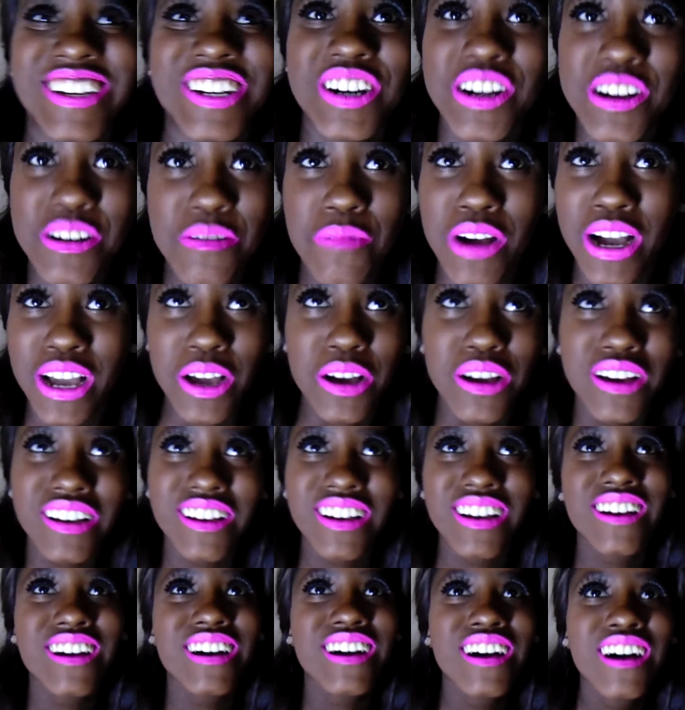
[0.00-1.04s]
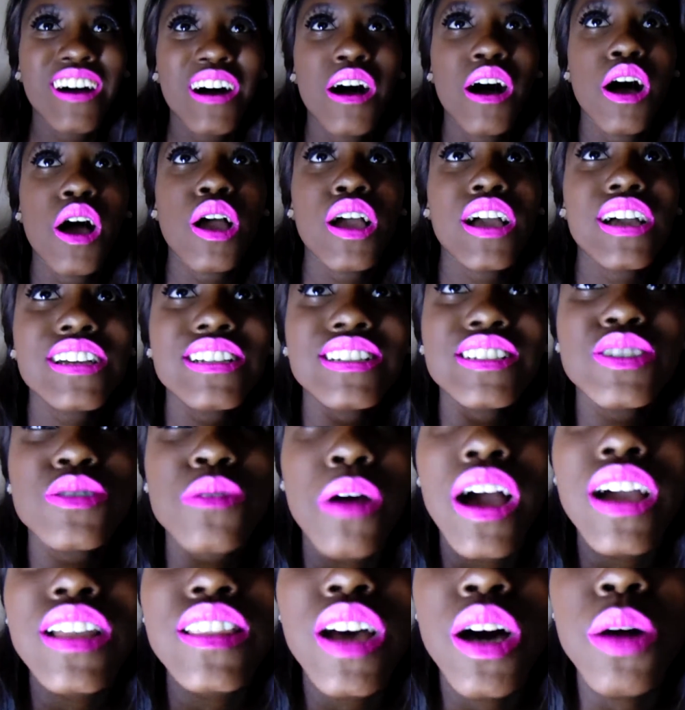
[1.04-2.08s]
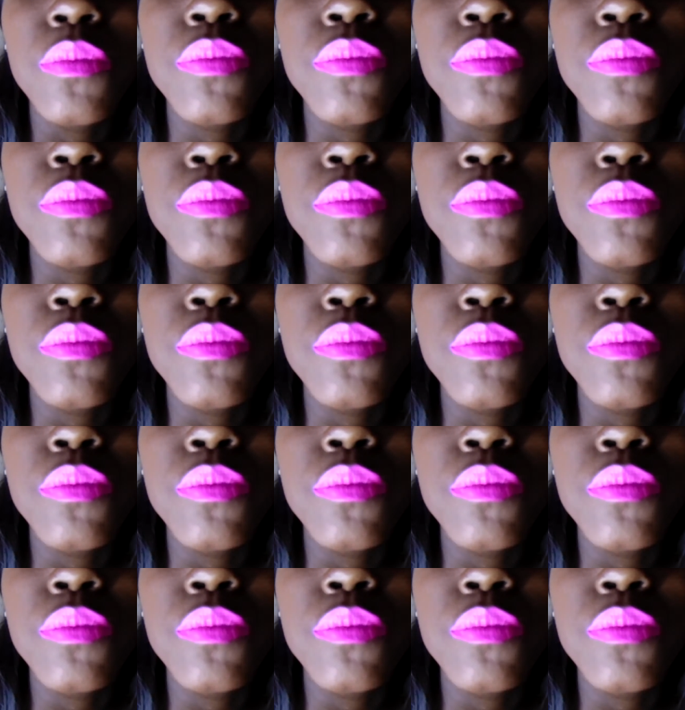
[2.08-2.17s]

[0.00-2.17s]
Like where am I it dried